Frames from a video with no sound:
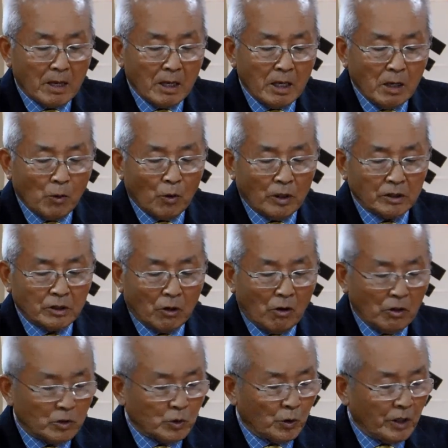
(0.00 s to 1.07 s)
He was
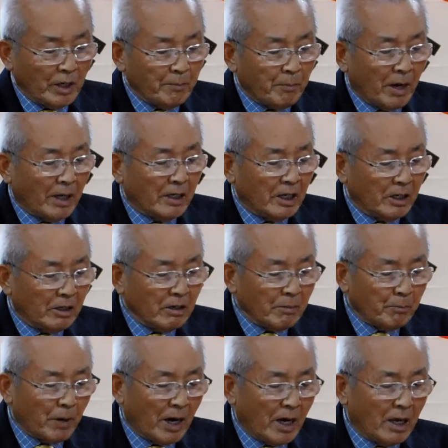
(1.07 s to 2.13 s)
also
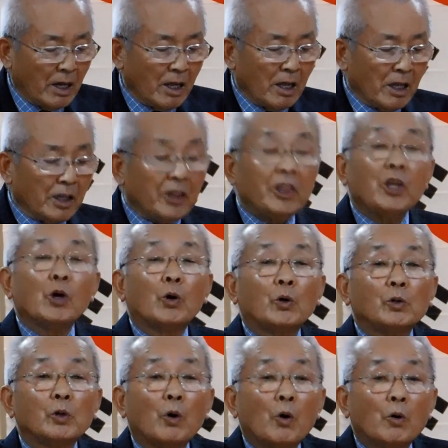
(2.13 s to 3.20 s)
invited by
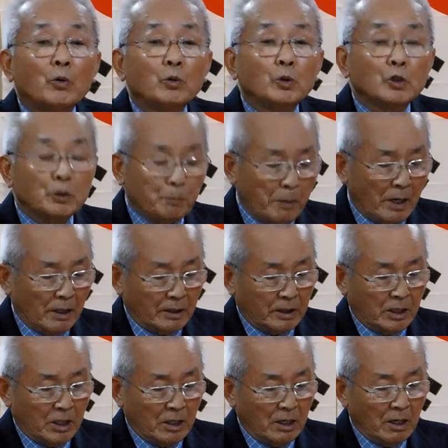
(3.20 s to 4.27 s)
Theodore
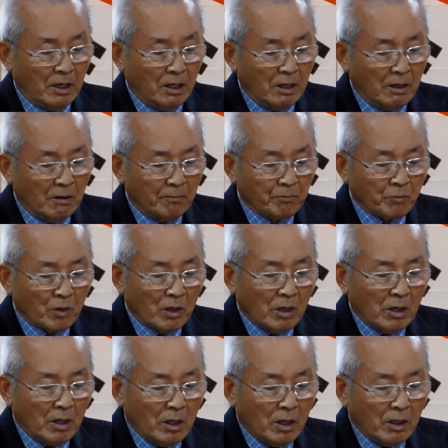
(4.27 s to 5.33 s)
Roosevelt,
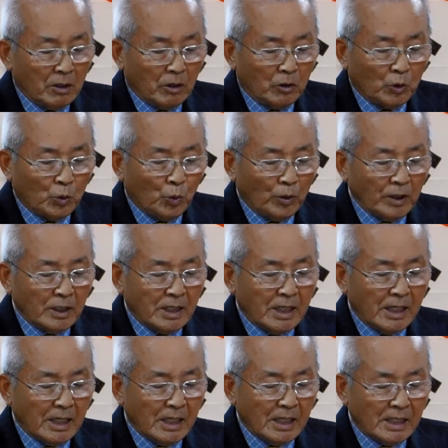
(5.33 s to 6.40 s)
the
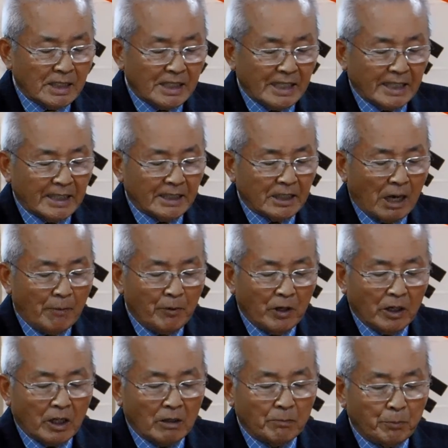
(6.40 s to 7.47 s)
26th
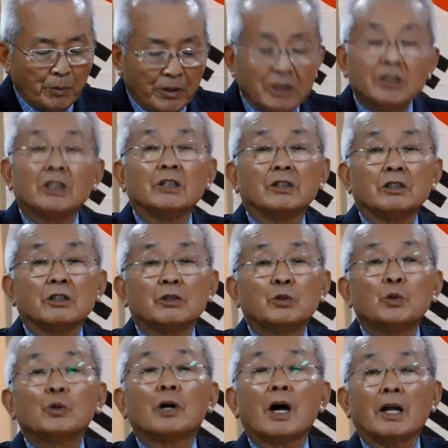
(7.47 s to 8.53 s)
American president,
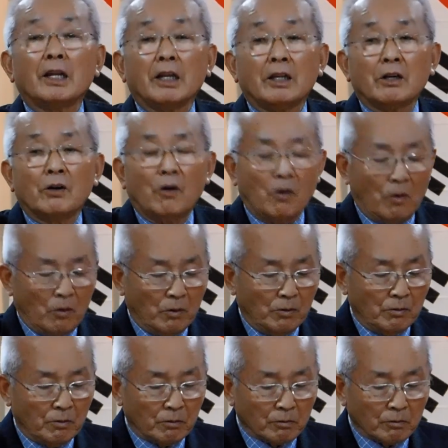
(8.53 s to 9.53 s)
to Carnegie Hall.